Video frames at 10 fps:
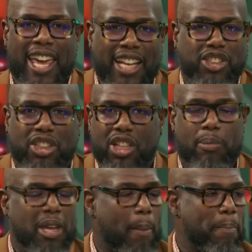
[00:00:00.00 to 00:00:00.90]
It's just going
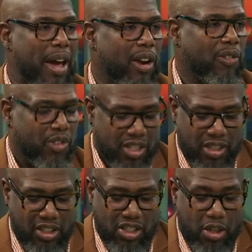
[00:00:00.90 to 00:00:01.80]
to be better for
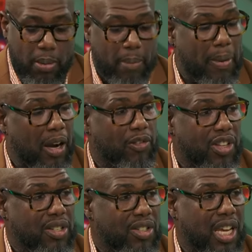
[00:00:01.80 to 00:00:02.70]

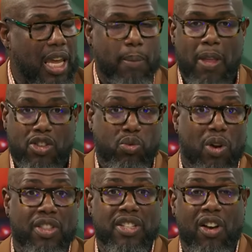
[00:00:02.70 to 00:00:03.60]
this team to
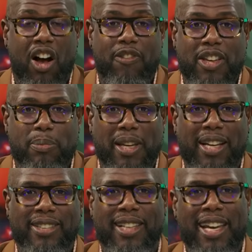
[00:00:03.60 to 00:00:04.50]
run this offense
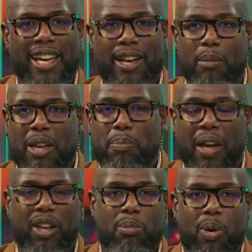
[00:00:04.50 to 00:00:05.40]
because, I mean,
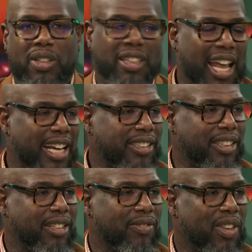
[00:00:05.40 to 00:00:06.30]
pick your poison. Last
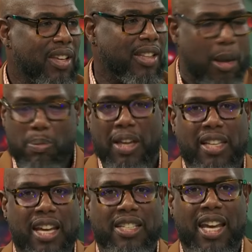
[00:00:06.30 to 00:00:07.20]
year, they picked
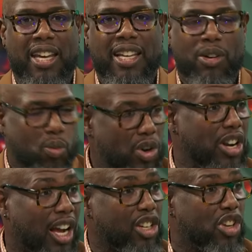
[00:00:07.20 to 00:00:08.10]
AJ.
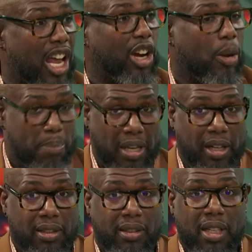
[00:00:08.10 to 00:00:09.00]
You're not going to beat
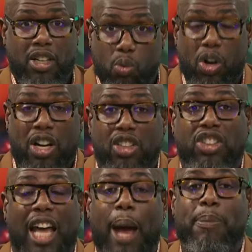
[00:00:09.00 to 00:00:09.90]
us. We're going to
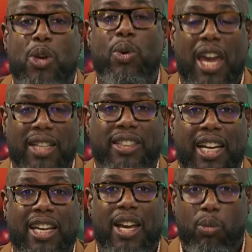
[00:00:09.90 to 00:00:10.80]
stop you,
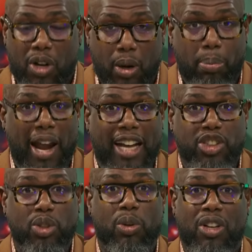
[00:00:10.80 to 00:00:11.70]
AJ. We're going to
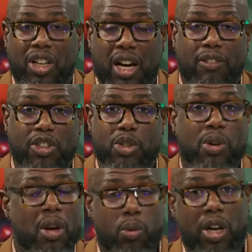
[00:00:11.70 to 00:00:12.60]
bracket you. We're going to cover you.
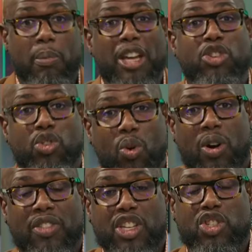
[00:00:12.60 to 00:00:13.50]
We're going to make
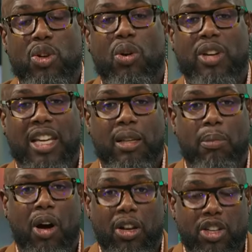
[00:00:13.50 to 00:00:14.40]
sure that you don't get the
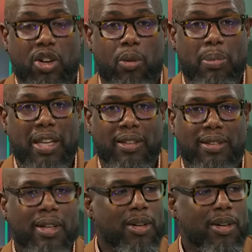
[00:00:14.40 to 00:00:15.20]
ball and you don't beat us.